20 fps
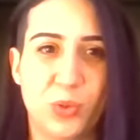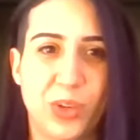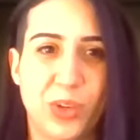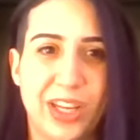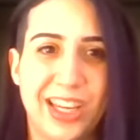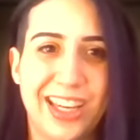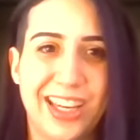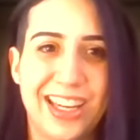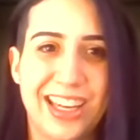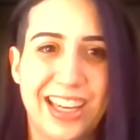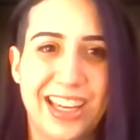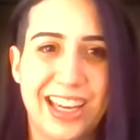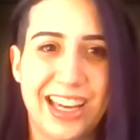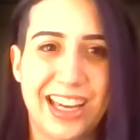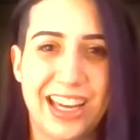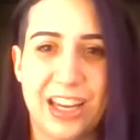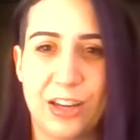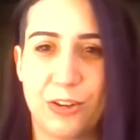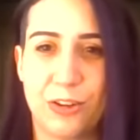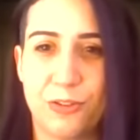What
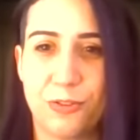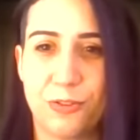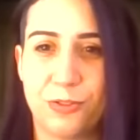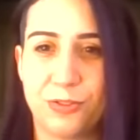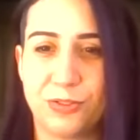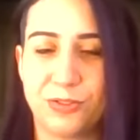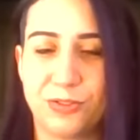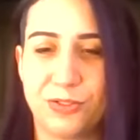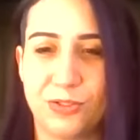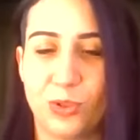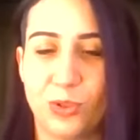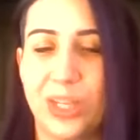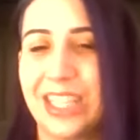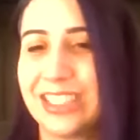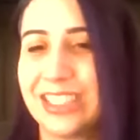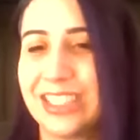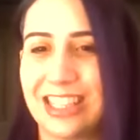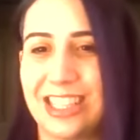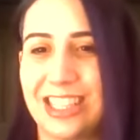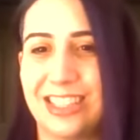
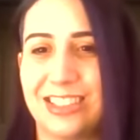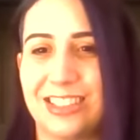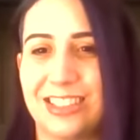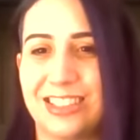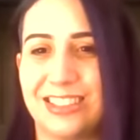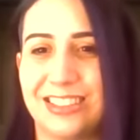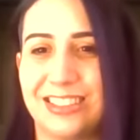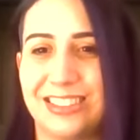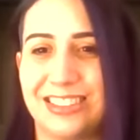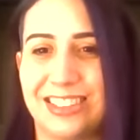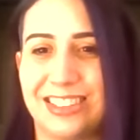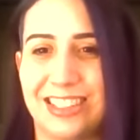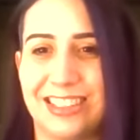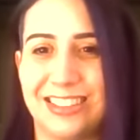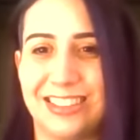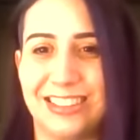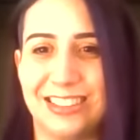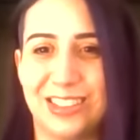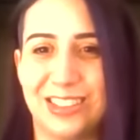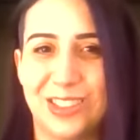has the theater
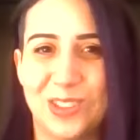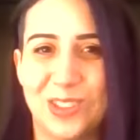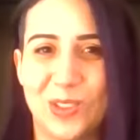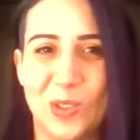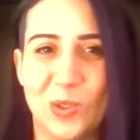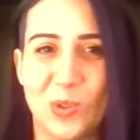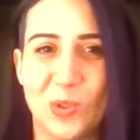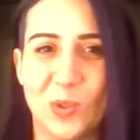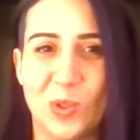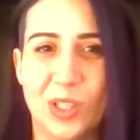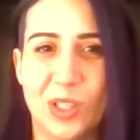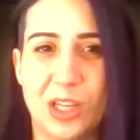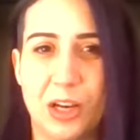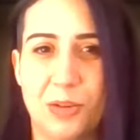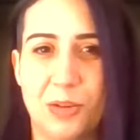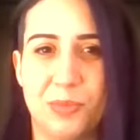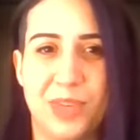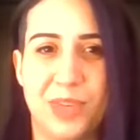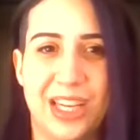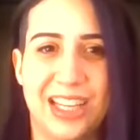done to
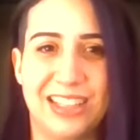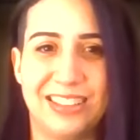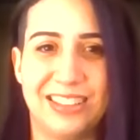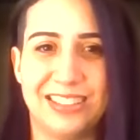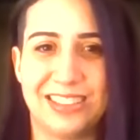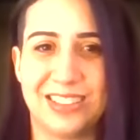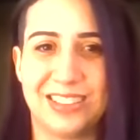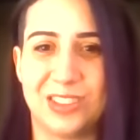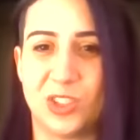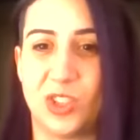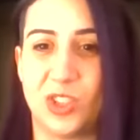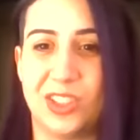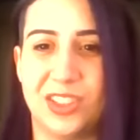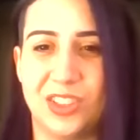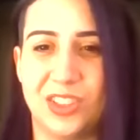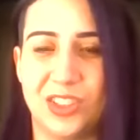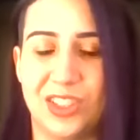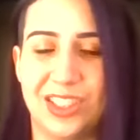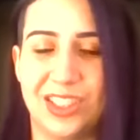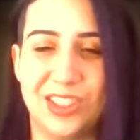combat social
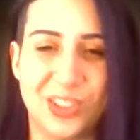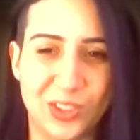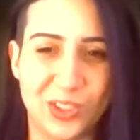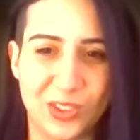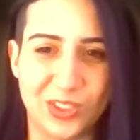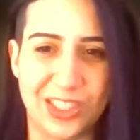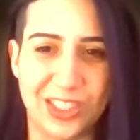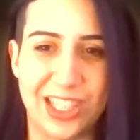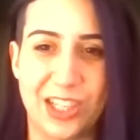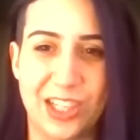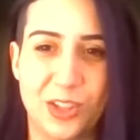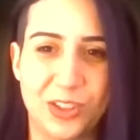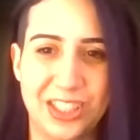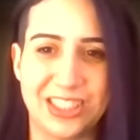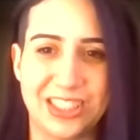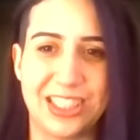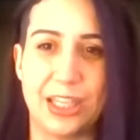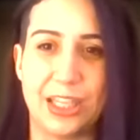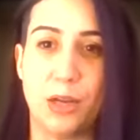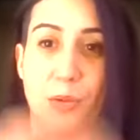issues? And I know that's like